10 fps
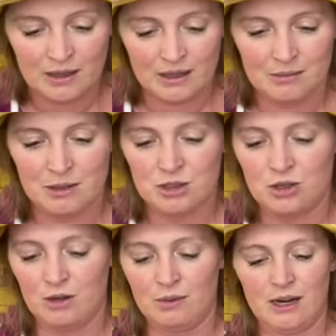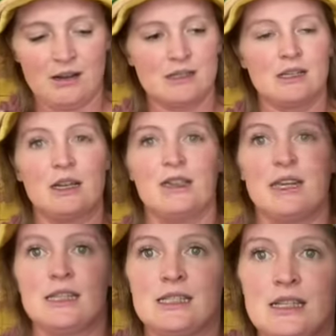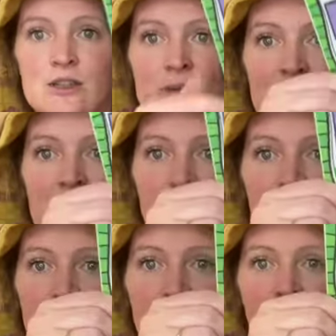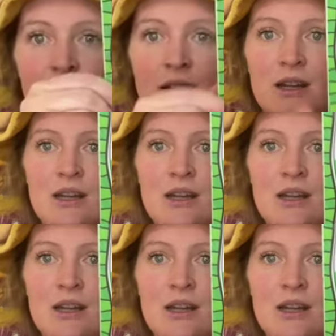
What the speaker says: Let me show you what else. Look at this. Here's my cube card.